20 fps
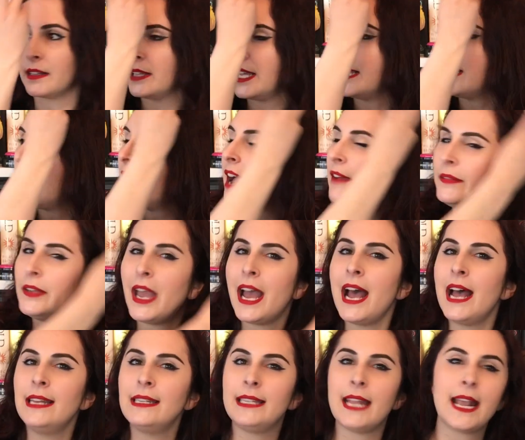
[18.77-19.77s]
Like, have you
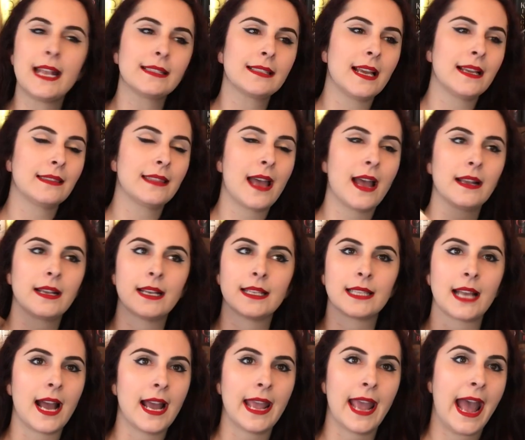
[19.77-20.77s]
had days like that? Because
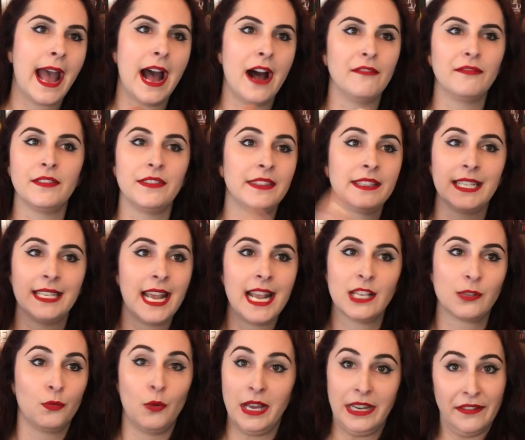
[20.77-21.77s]
I have, and
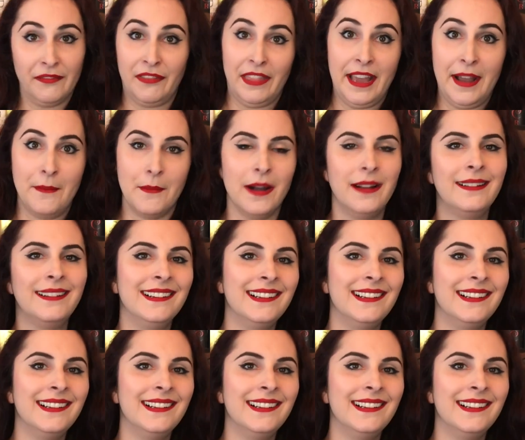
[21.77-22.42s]
today's one of them.